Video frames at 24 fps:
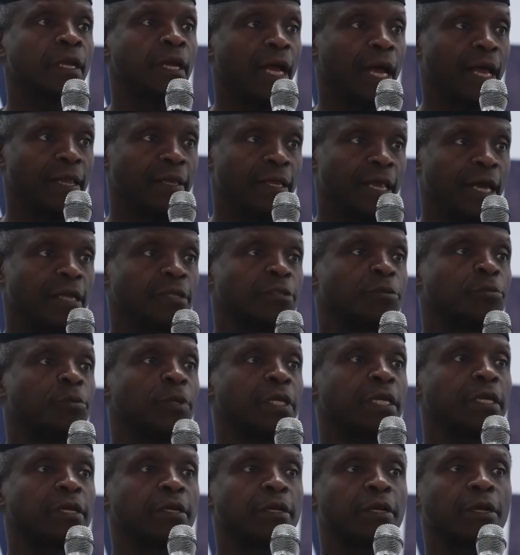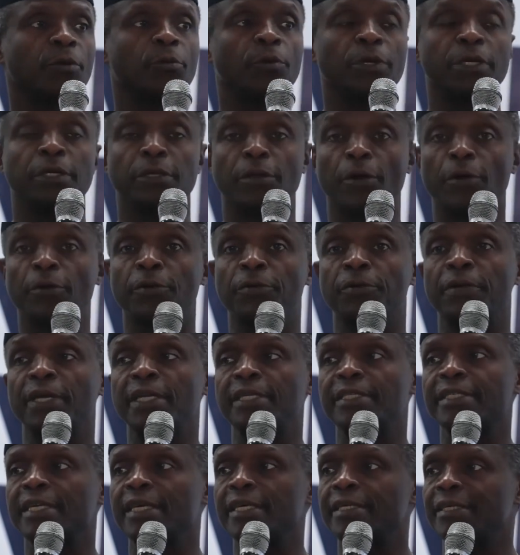and last week, we
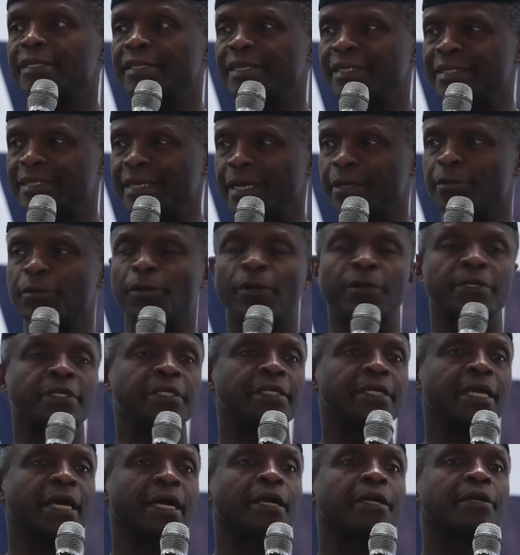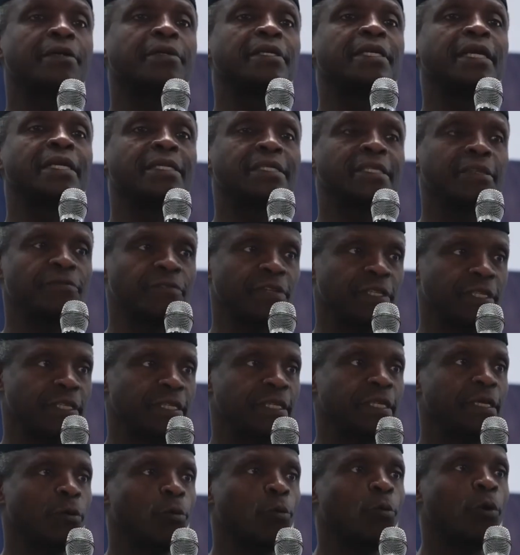inaugurated the Technology and
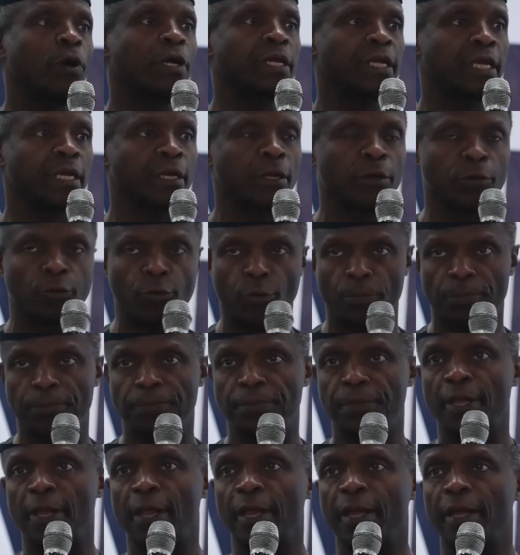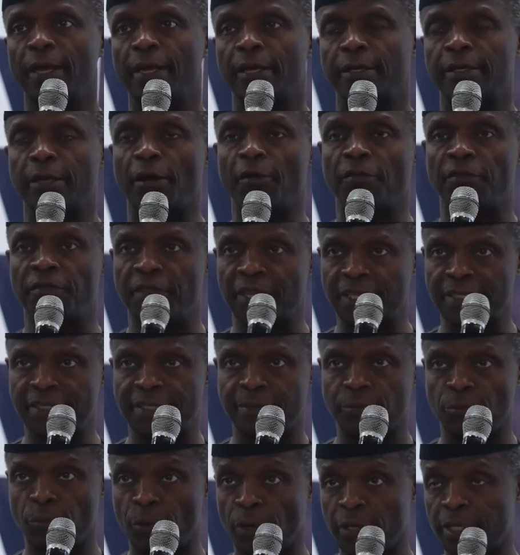Creativity Working Group. Now,
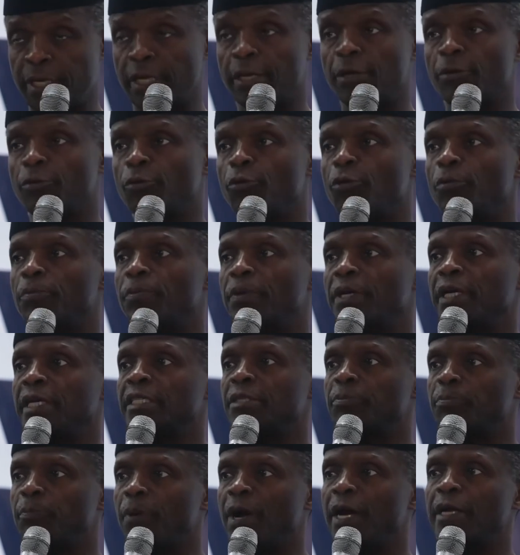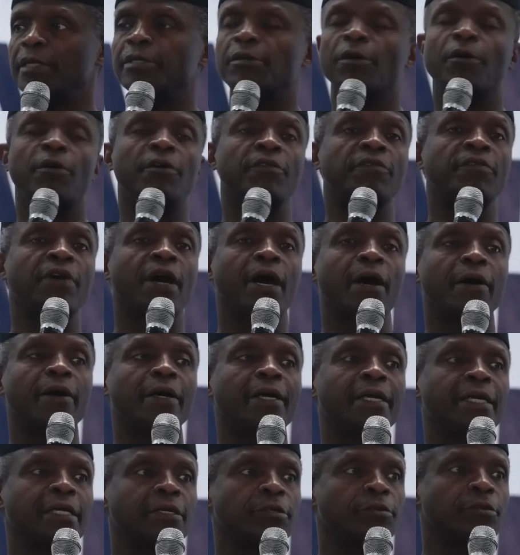this working group is part of
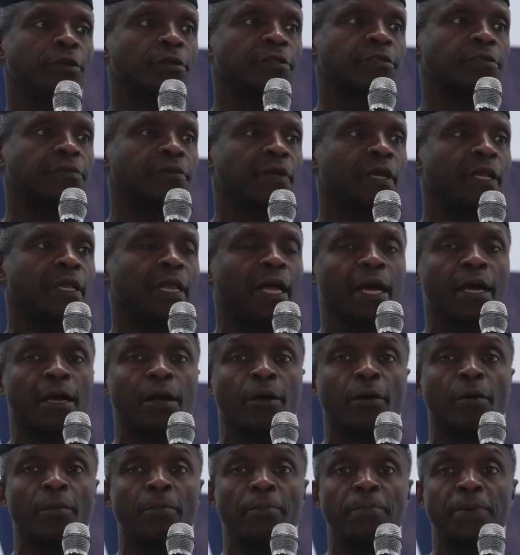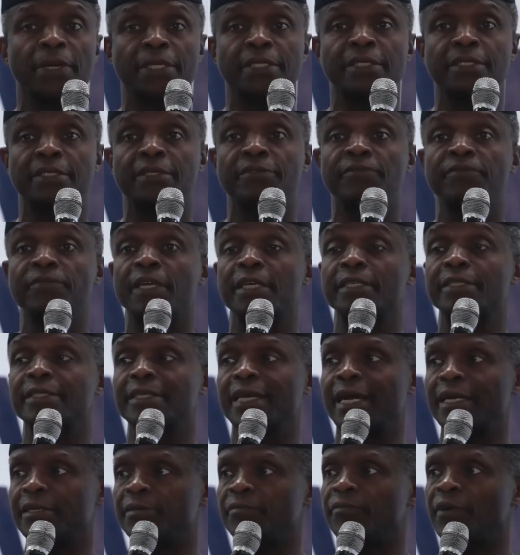our Industrial and Competitiveness
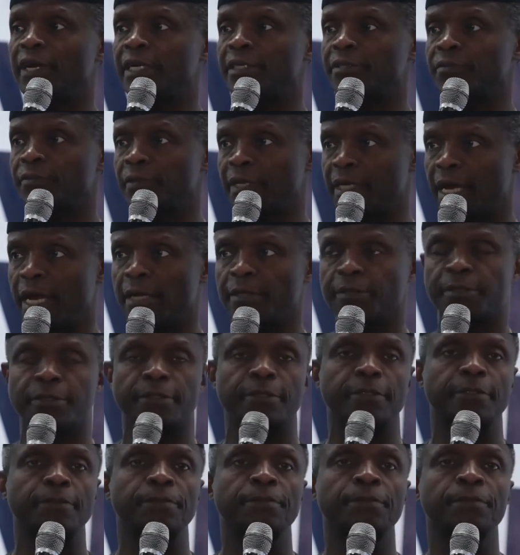Advisory Council.